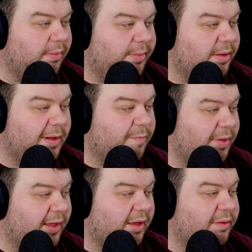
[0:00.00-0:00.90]
I would be the best
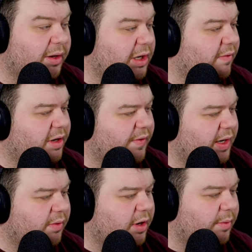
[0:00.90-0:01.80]
place. I'm not. No, I don't
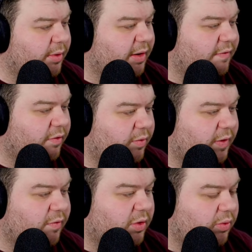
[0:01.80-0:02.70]
even know kind of what you're after. So I'm
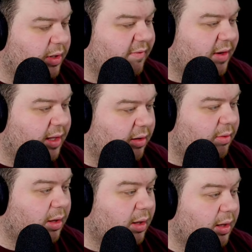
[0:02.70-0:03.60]
just recording a video.